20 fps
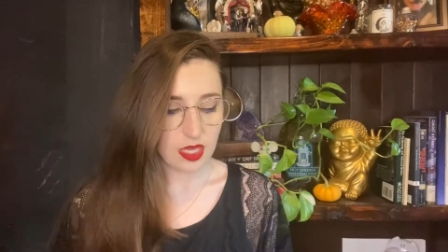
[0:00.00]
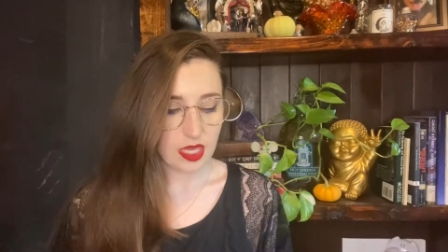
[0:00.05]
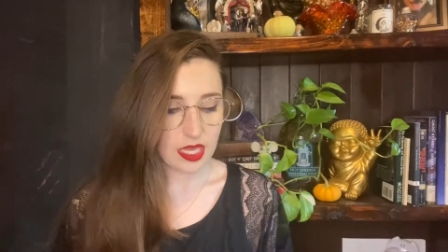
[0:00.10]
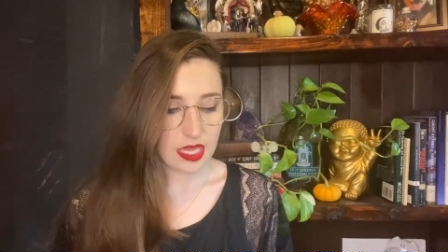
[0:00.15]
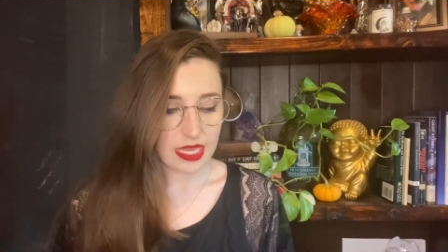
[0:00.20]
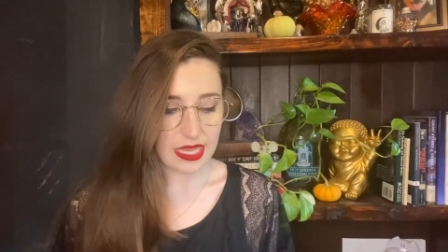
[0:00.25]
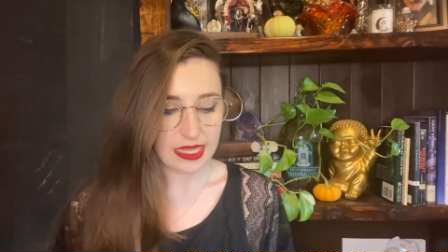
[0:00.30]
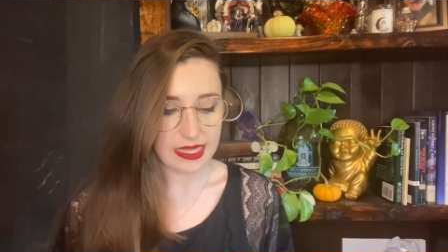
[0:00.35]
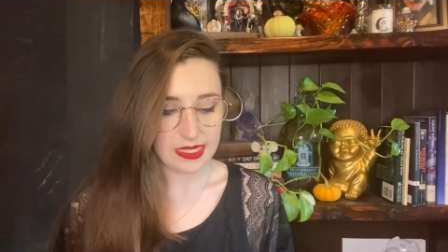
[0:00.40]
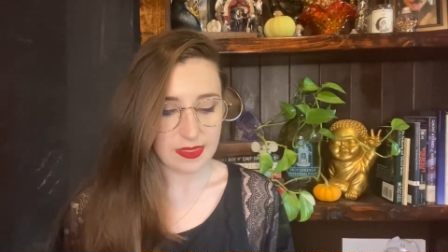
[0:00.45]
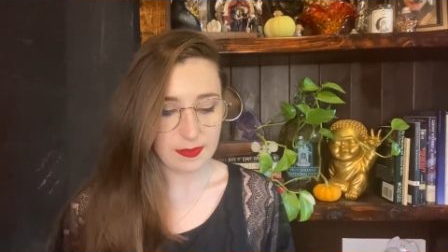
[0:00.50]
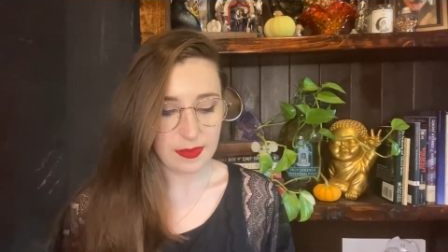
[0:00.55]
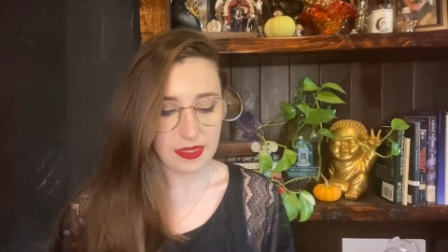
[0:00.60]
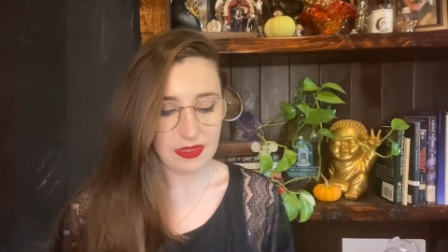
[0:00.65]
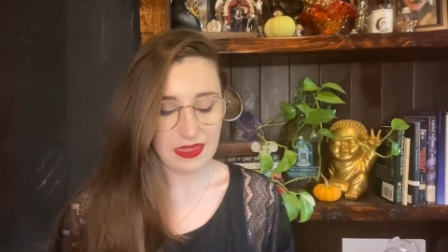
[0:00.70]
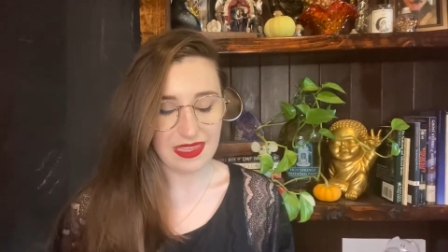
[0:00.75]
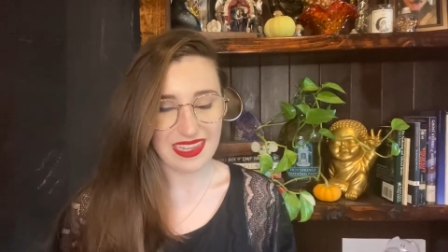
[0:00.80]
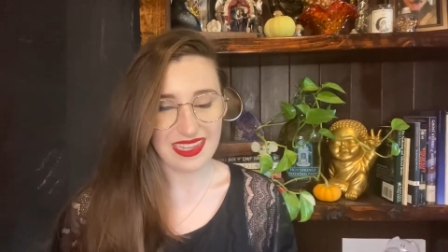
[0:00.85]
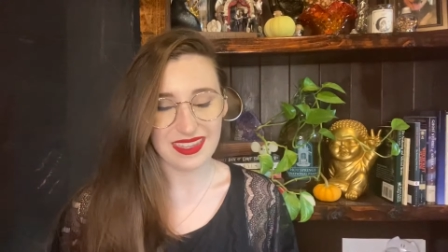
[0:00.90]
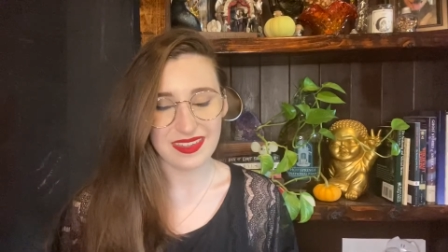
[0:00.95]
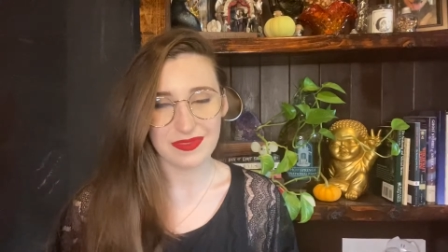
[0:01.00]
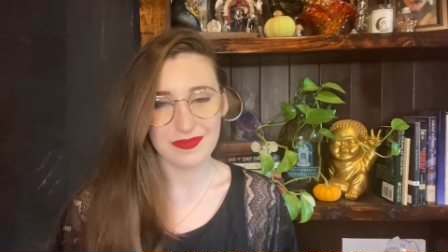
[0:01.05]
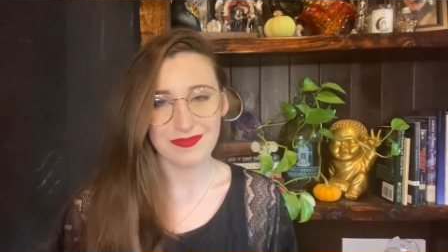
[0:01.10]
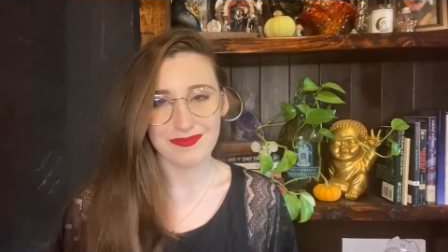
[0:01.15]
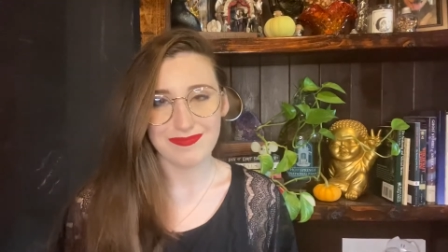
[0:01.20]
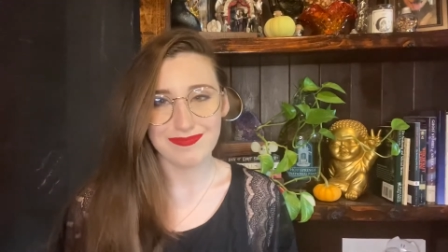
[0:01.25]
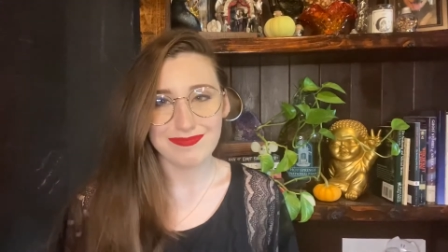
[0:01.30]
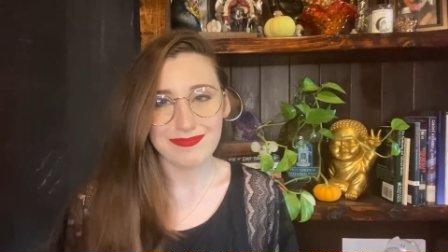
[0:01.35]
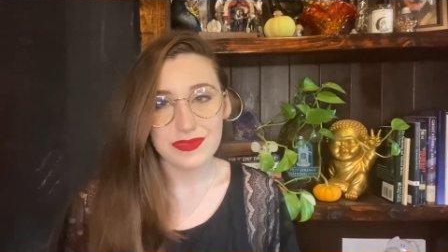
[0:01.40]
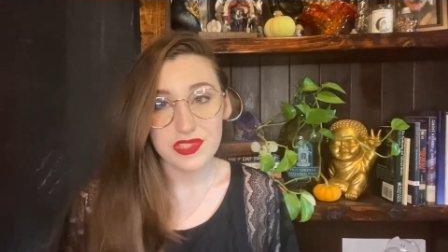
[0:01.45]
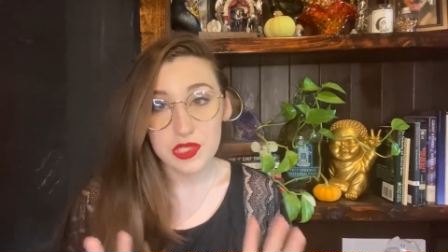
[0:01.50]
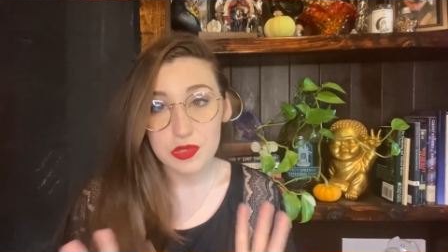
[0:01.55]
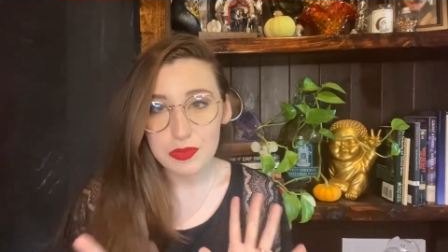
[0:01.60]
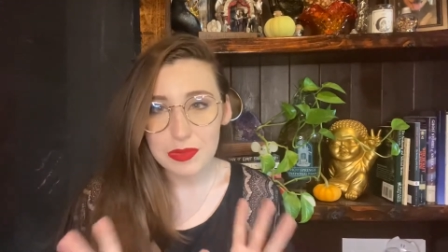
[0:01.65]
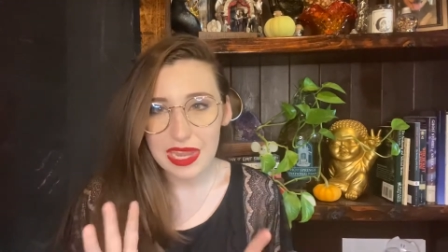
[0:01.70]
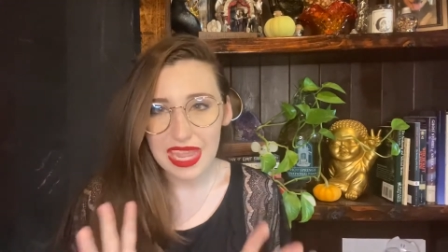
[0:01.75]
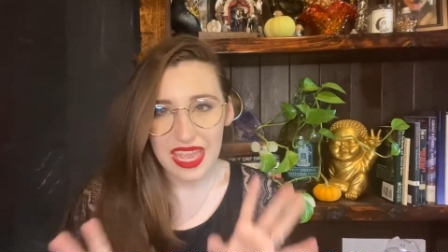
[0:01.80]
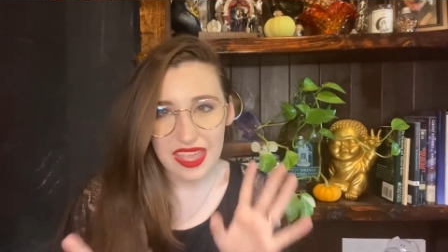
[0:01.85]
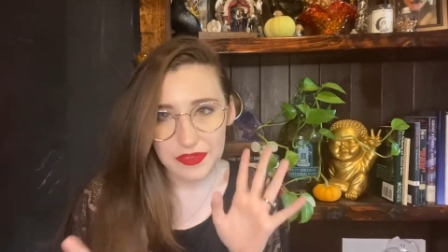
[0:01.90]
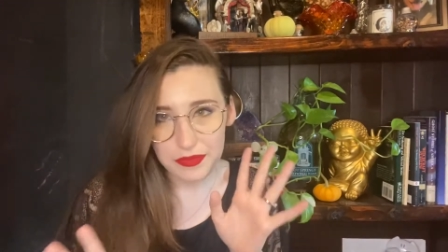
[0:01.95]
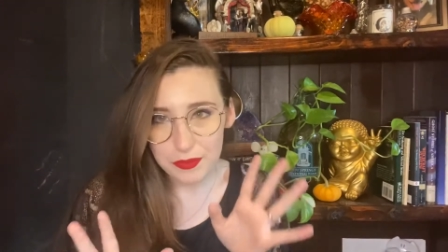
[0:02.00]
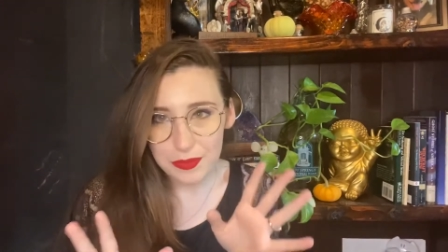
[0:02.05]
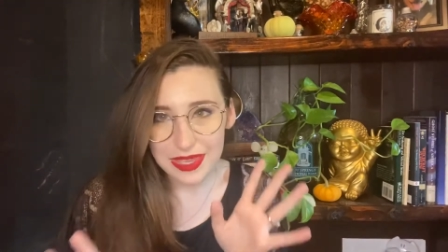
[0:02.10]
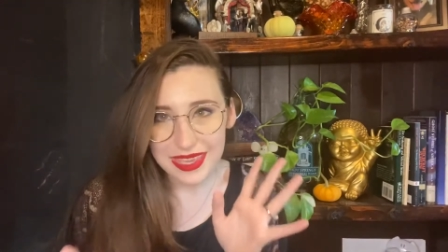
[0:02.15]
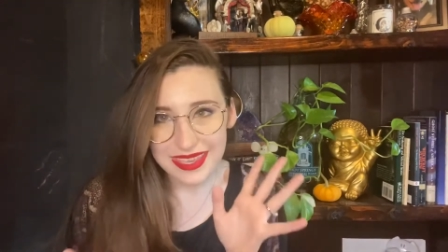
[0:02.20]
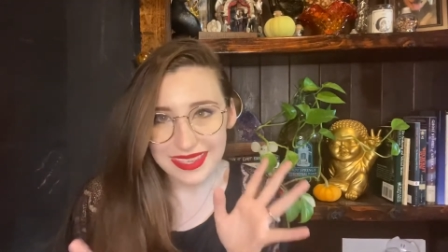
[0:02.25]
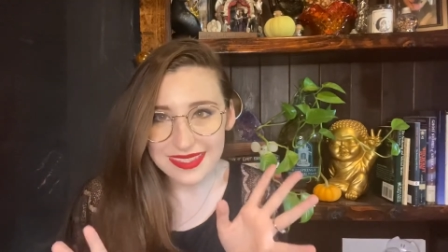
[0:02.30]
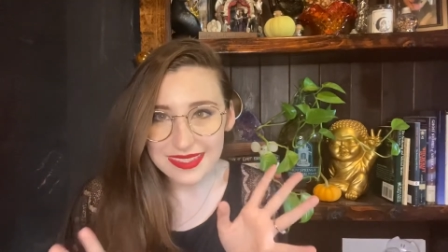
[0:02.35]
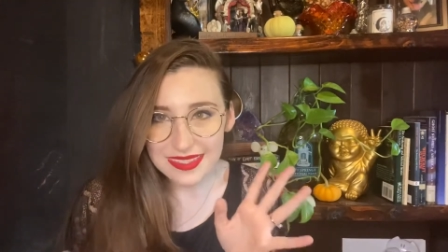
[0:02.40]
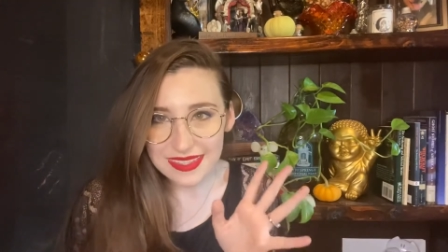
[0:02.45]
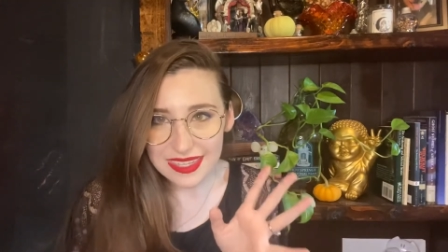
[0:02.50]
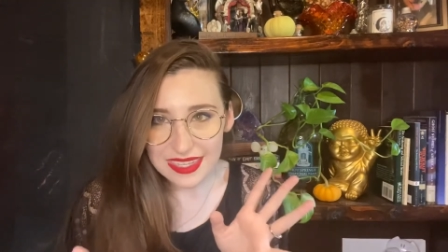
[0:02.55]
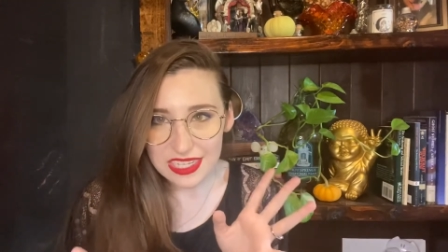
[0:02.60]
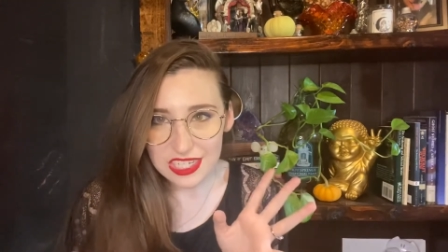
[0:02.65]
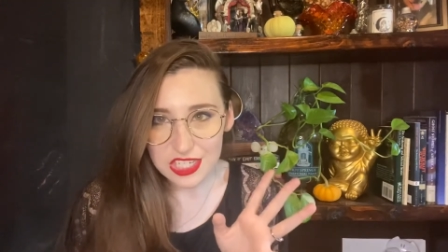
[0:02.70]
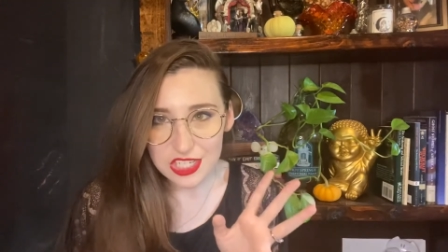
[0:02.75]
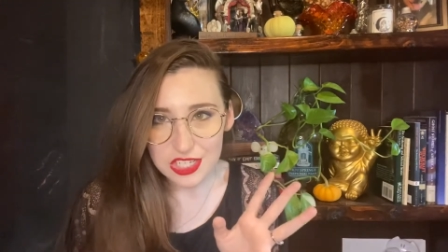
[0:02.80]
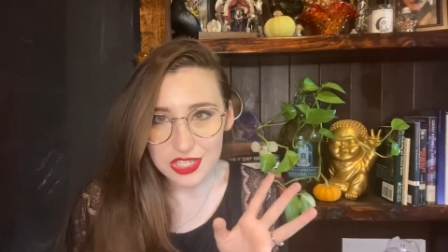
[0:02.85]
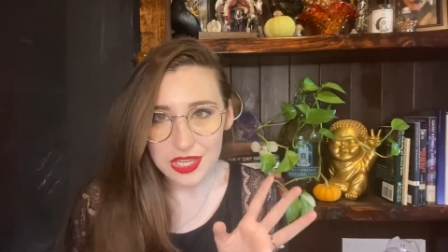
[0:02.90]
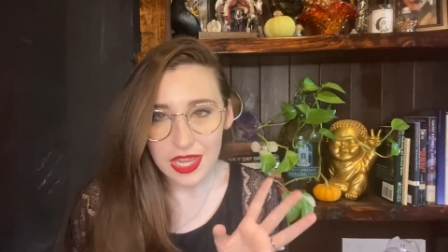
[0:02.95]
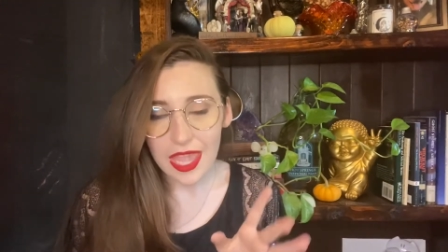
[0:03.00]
It's been like 2.5 weeks-ish,